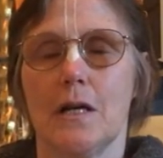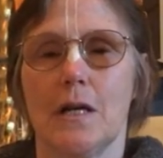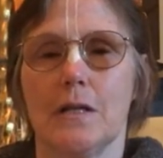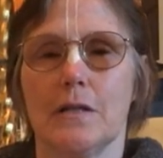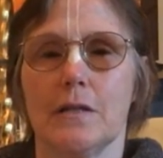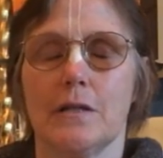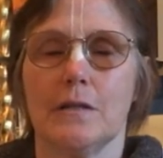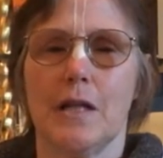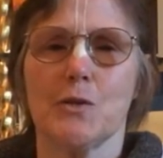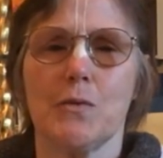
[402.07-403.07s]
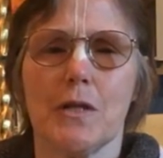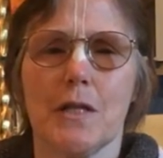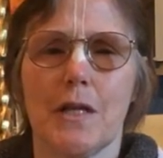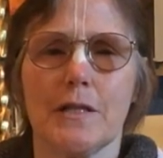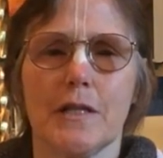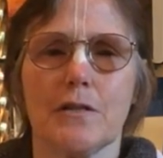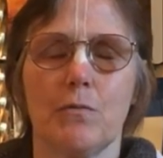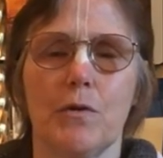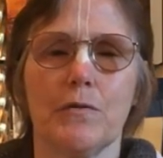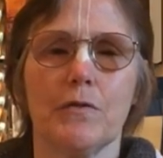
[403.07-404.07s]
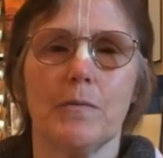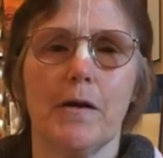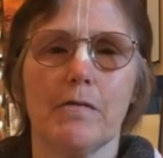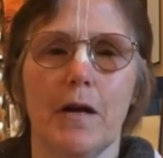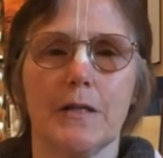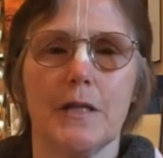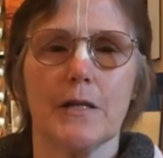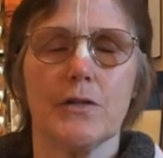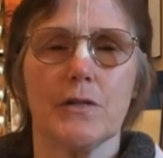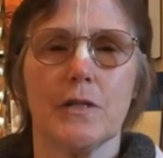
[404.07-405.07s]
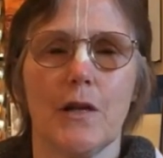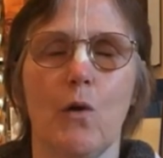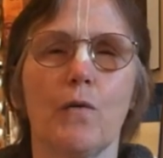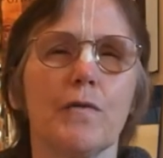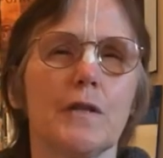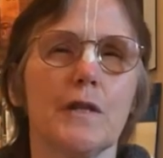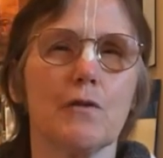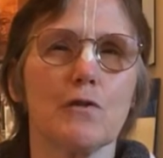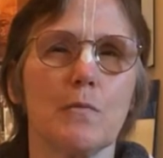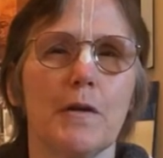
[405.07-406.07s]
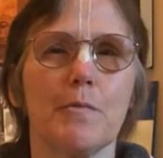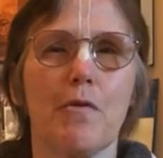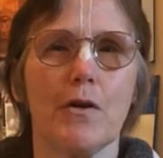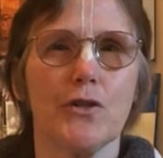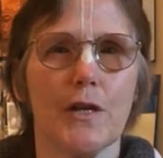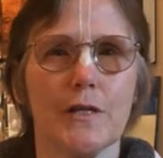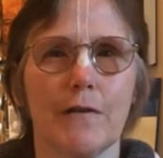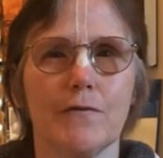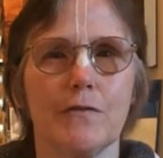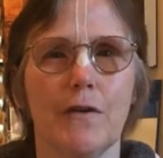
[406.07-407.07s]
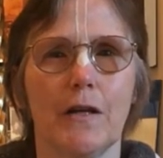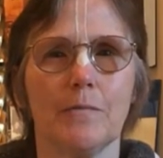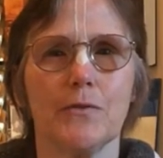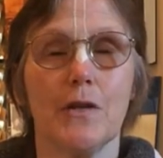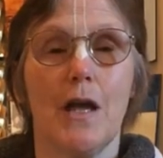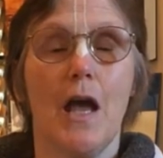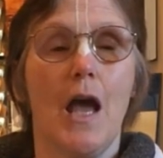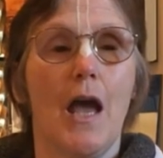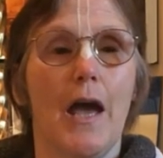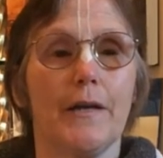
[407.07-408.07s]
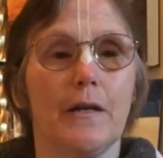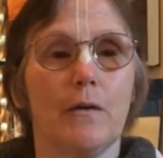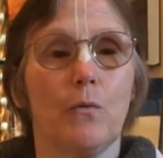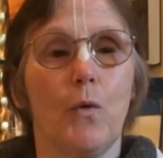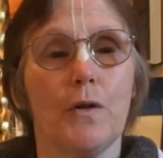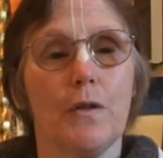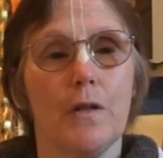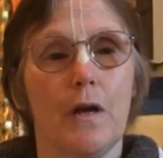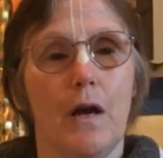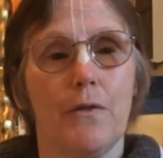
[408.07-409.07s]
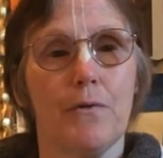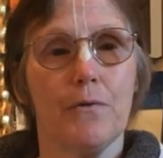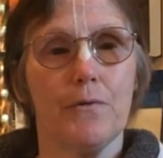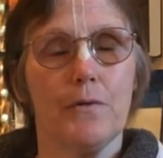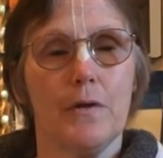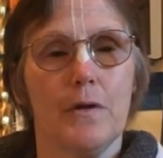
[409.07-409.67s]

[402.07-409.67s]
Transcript: And that's one of the things that's wonderful about Radhadesh, is that over the years, so many projects have developed. And one of the other